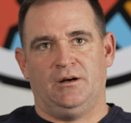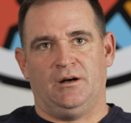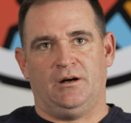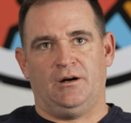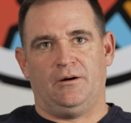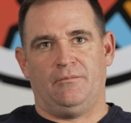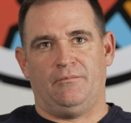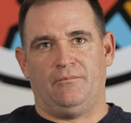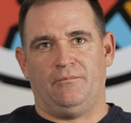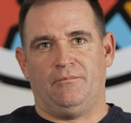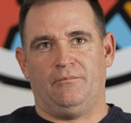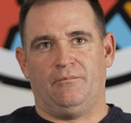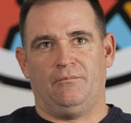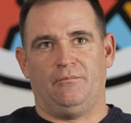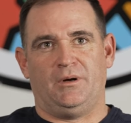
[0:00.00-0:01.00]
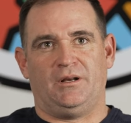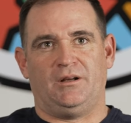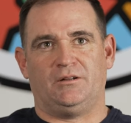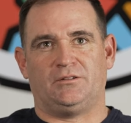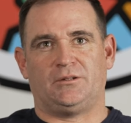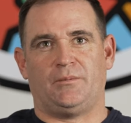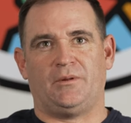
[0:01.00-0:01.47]
Um,
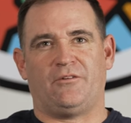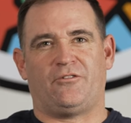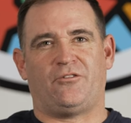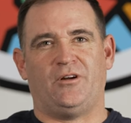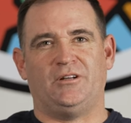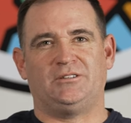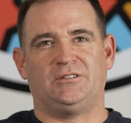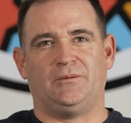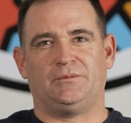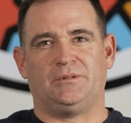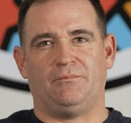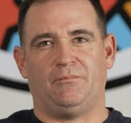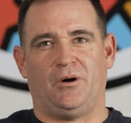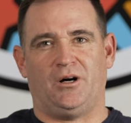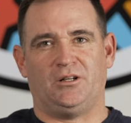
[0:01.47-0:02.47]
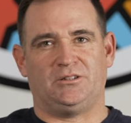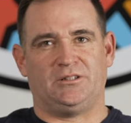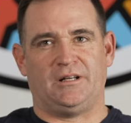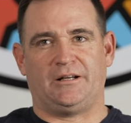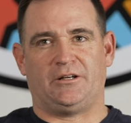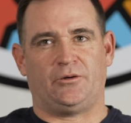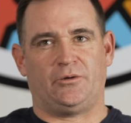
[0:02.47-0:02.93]
but some of the friendships and bonds
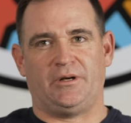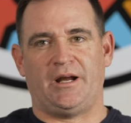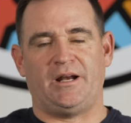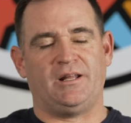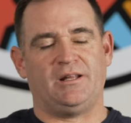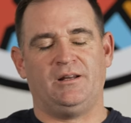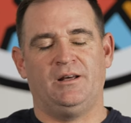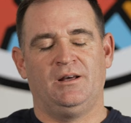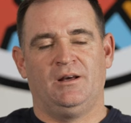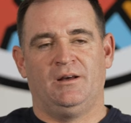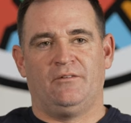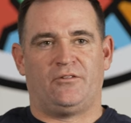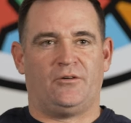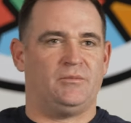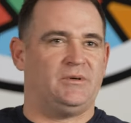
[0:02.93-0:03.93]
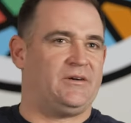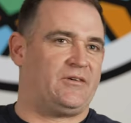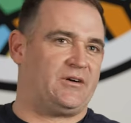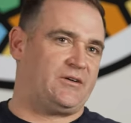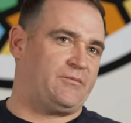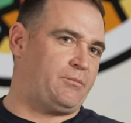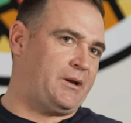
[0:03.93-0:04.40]
that I created from
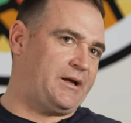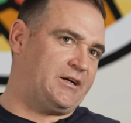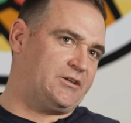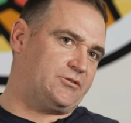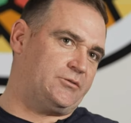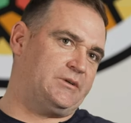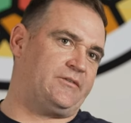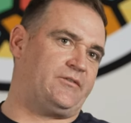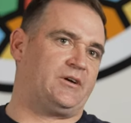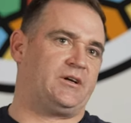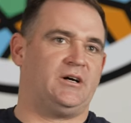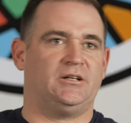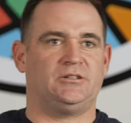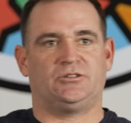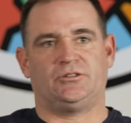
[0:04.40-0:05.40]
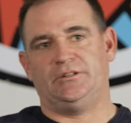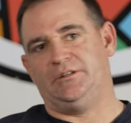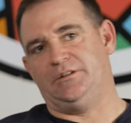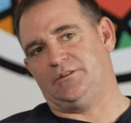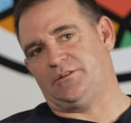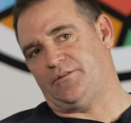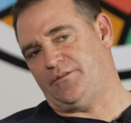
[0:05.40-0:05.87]
different players from different
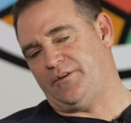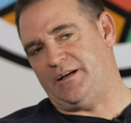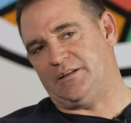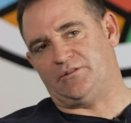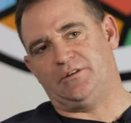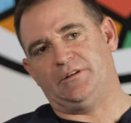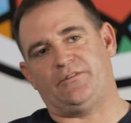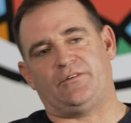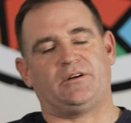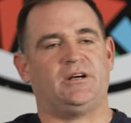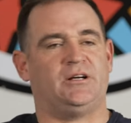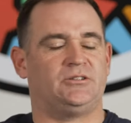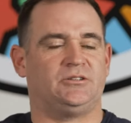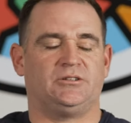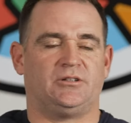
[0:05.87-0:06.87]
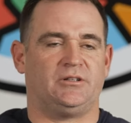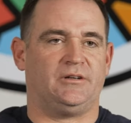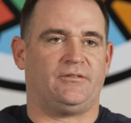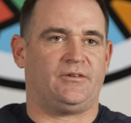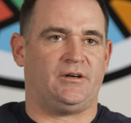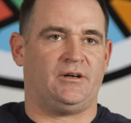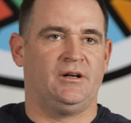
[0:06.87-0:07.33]
countries or fans from different countries or
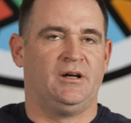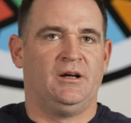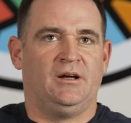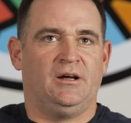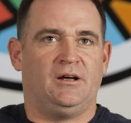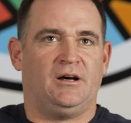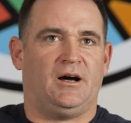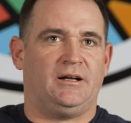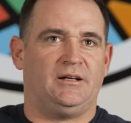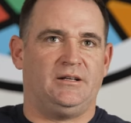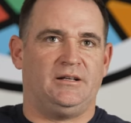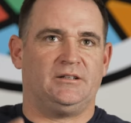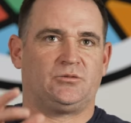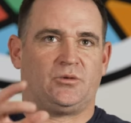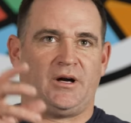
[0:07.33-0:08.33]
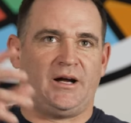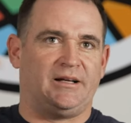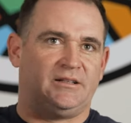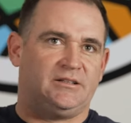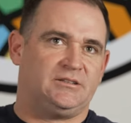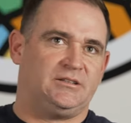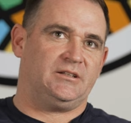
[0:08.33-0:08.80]
different ideas where I
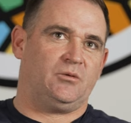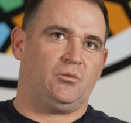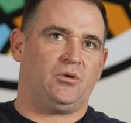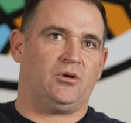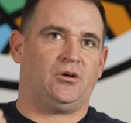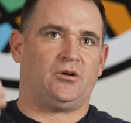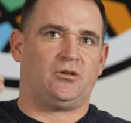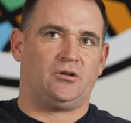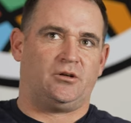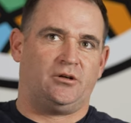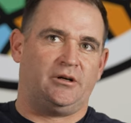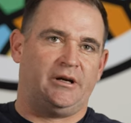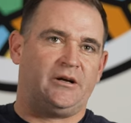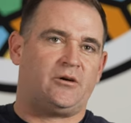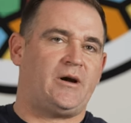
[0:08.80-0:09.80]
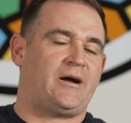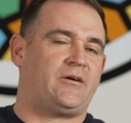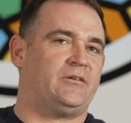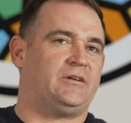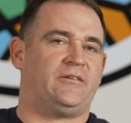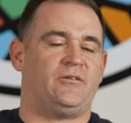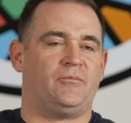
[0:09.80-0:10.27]
get to the world or interact
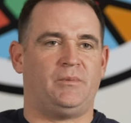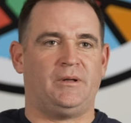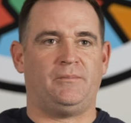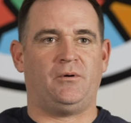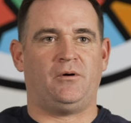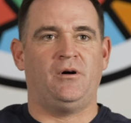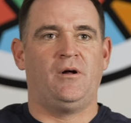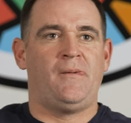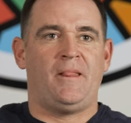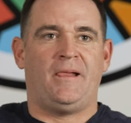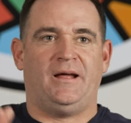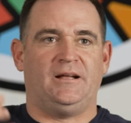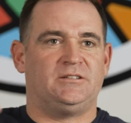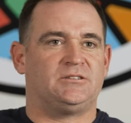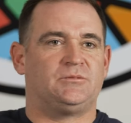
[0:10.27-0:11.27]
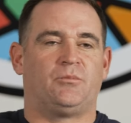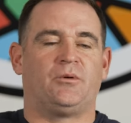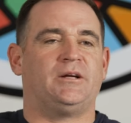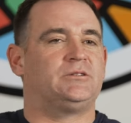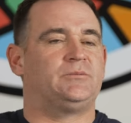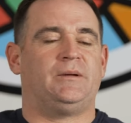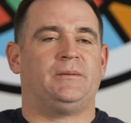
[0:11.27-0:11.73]
with different people, it just
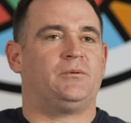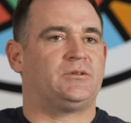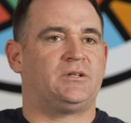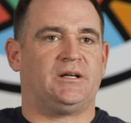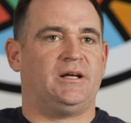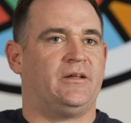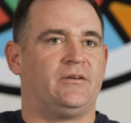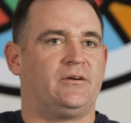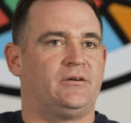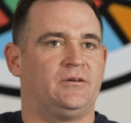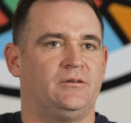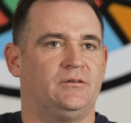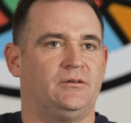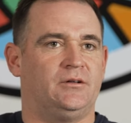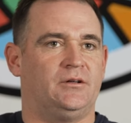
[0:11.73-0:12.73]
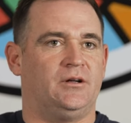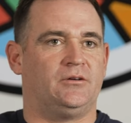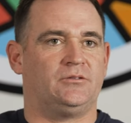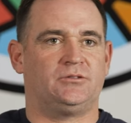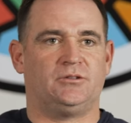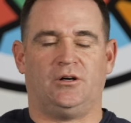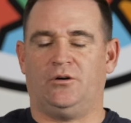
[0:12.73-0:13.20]
brings people together, you
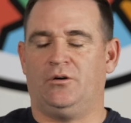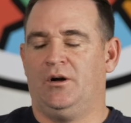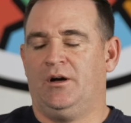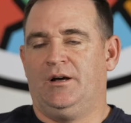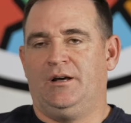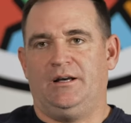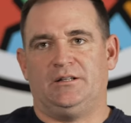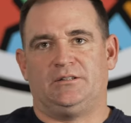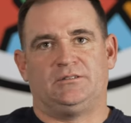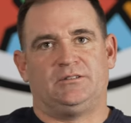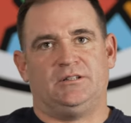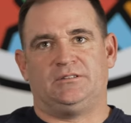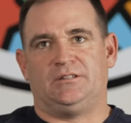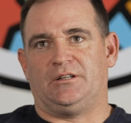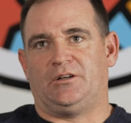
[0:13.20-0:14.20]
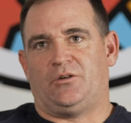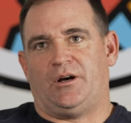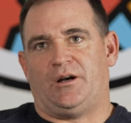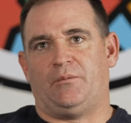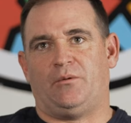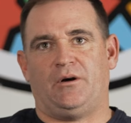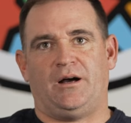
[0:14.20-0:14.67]
know. So it's it's
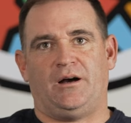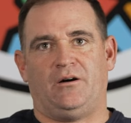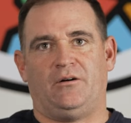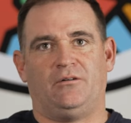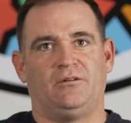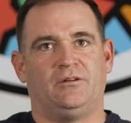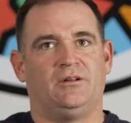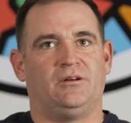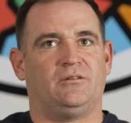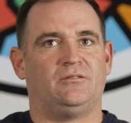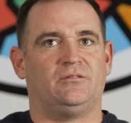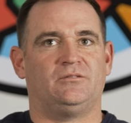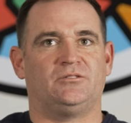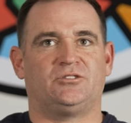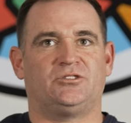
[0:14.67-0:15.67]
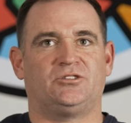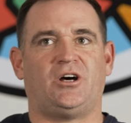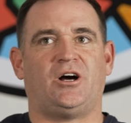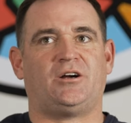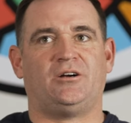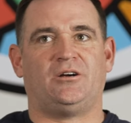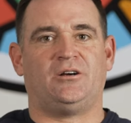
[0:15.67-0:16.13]
incredible how, you know,
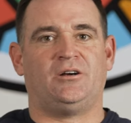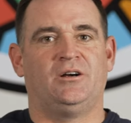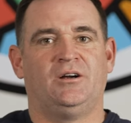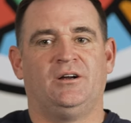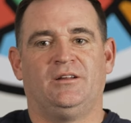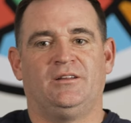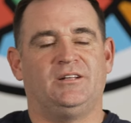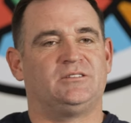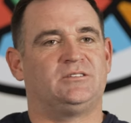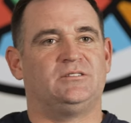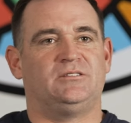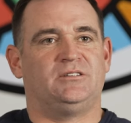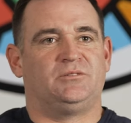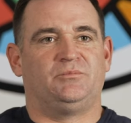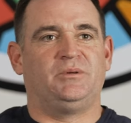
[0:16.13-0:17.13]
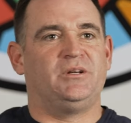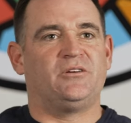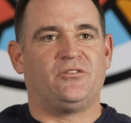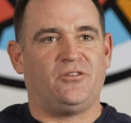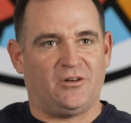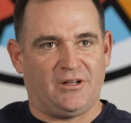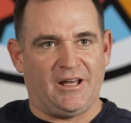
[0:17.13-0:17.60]
soccer, this this
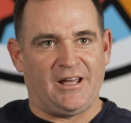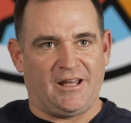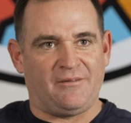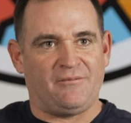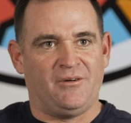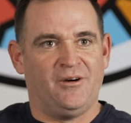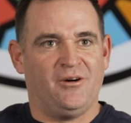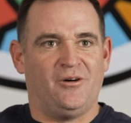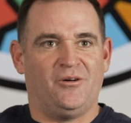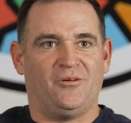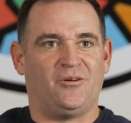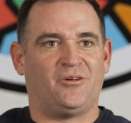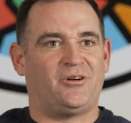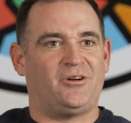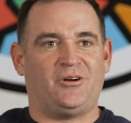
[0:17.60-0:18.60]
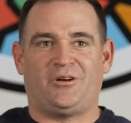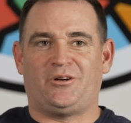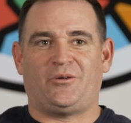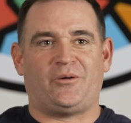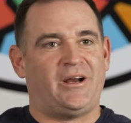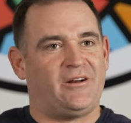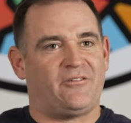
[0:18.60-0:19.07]
beautiful game will
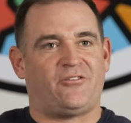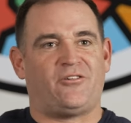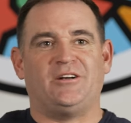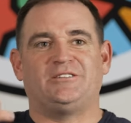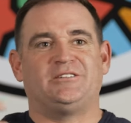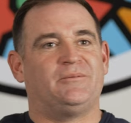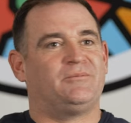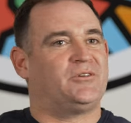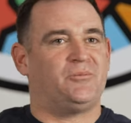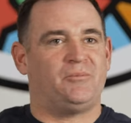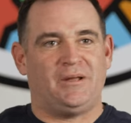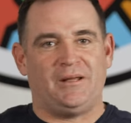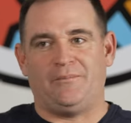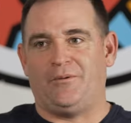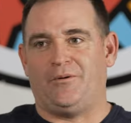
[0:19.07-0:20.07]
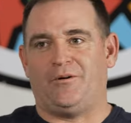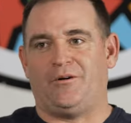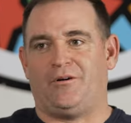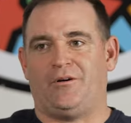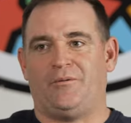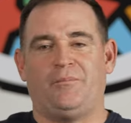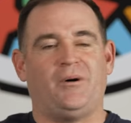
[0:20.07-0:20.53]
create a friendship through people
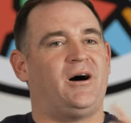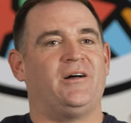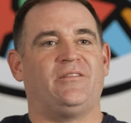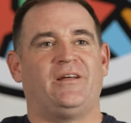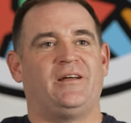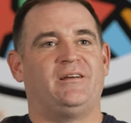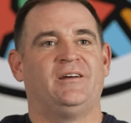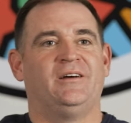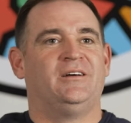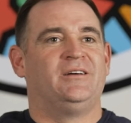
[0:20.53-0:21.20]
or a bond that